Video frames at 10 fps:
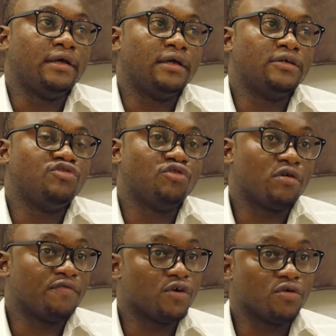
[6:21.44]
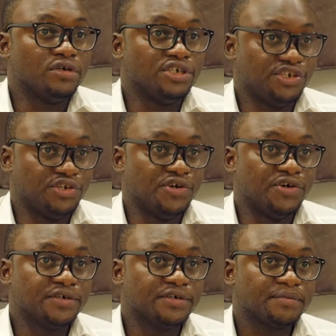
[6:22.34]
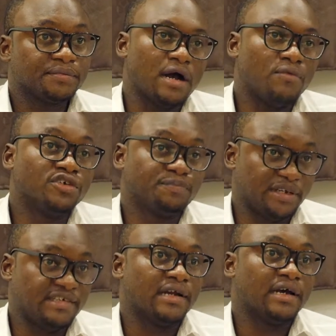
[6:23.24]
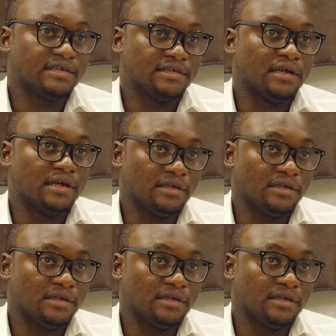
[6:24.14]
a geographical engineer. I was specialized